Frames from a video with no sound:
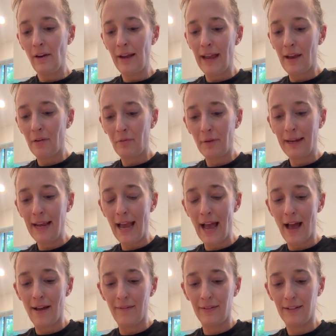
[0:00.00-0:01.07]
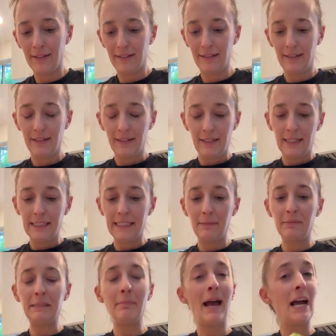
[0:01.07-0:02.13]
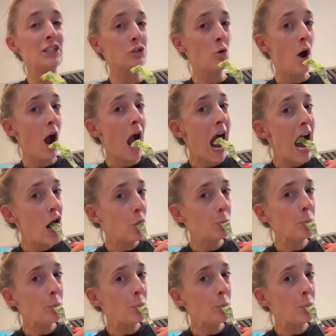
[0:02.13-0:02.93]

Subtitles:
Okay, we have some smash guac.